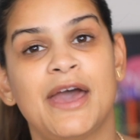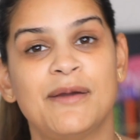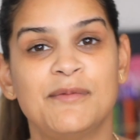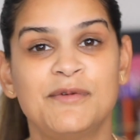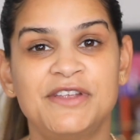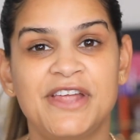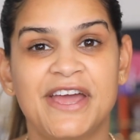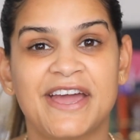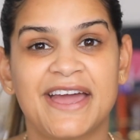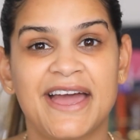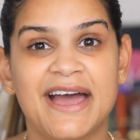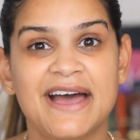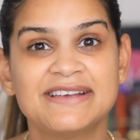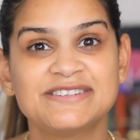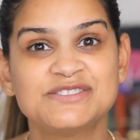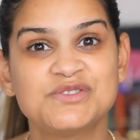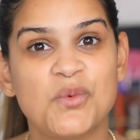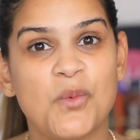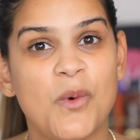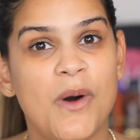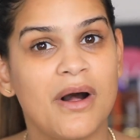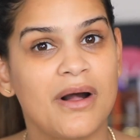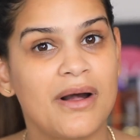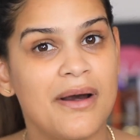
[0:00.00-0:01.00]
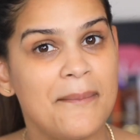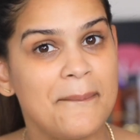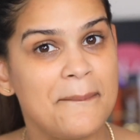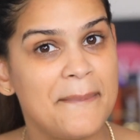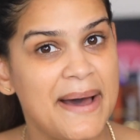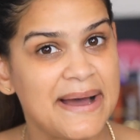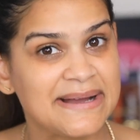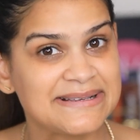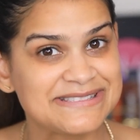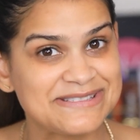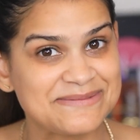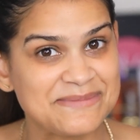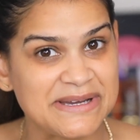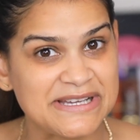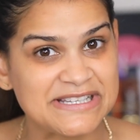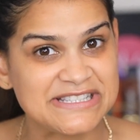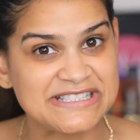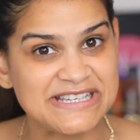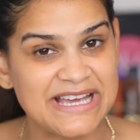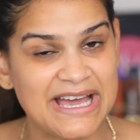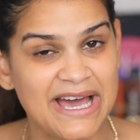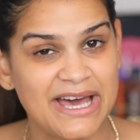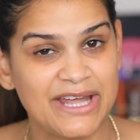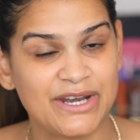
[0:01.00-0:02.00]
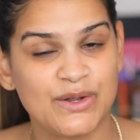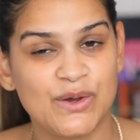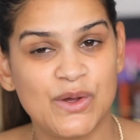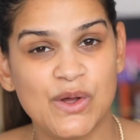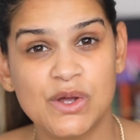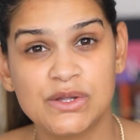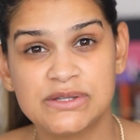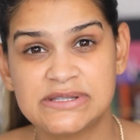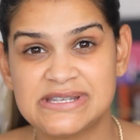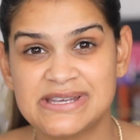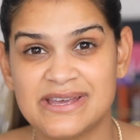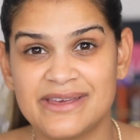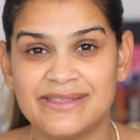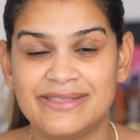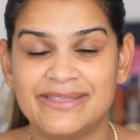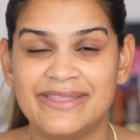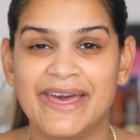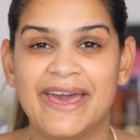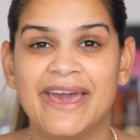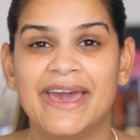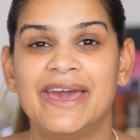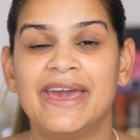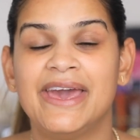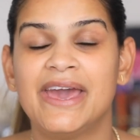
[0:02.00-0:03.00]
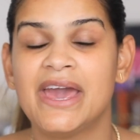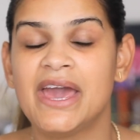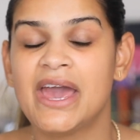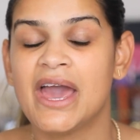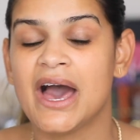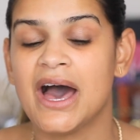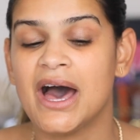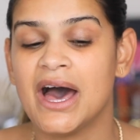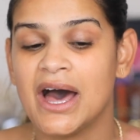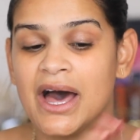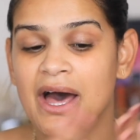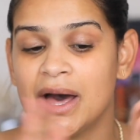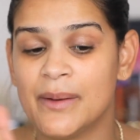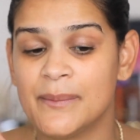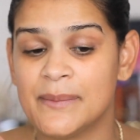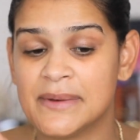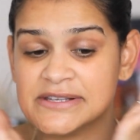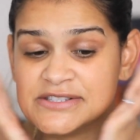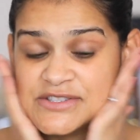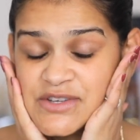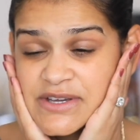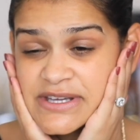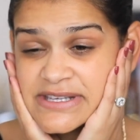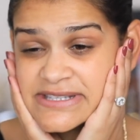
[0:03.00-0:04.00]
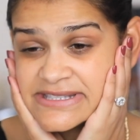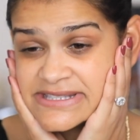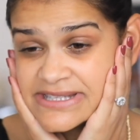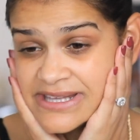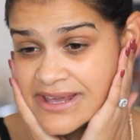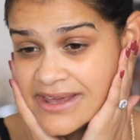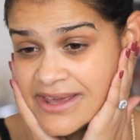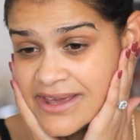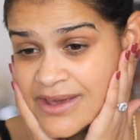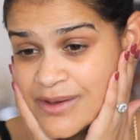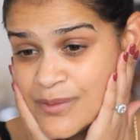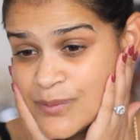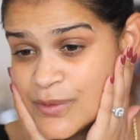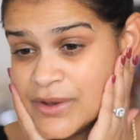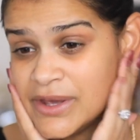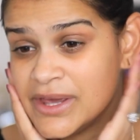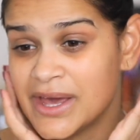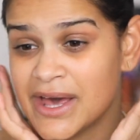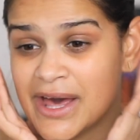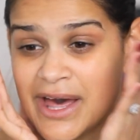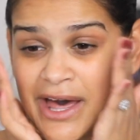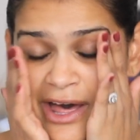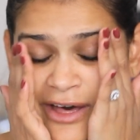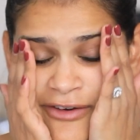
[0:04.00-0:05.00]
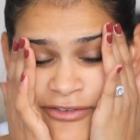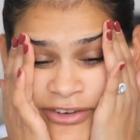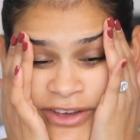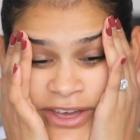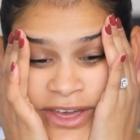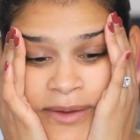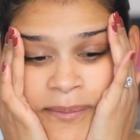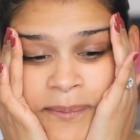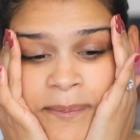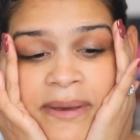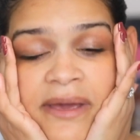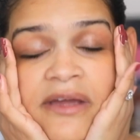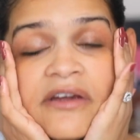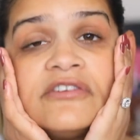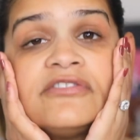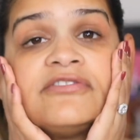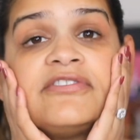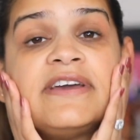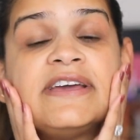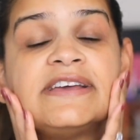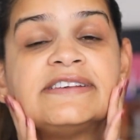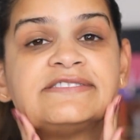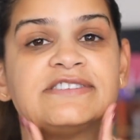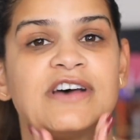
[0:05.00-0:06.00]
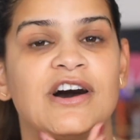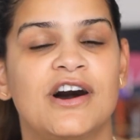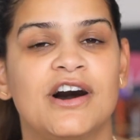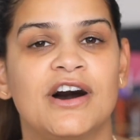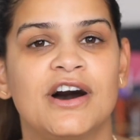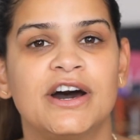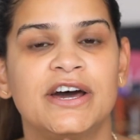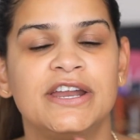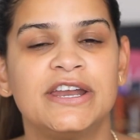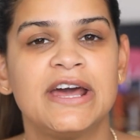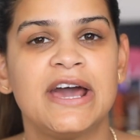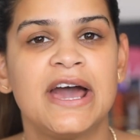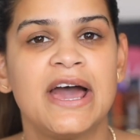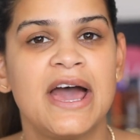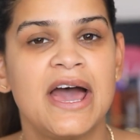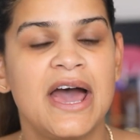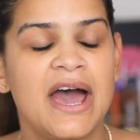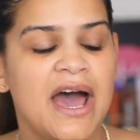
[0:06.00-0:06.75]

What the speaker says: Hi muñecas, welcome back to my channel. Today, as you can see, we have a bare face on.